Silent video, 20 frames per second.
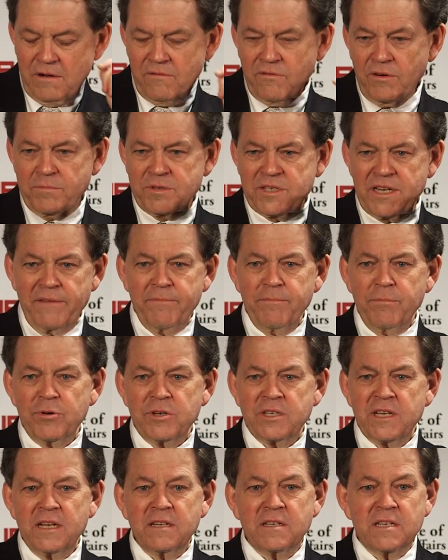from 7%
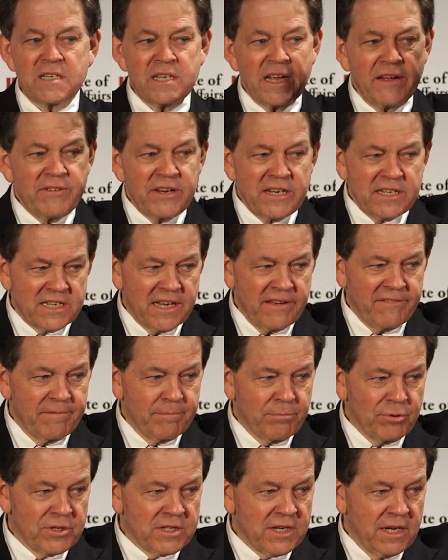to
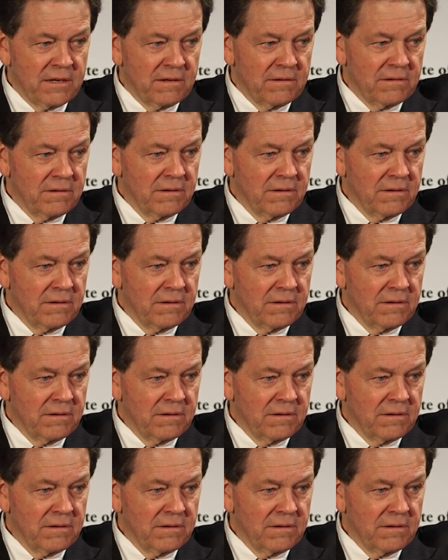77%.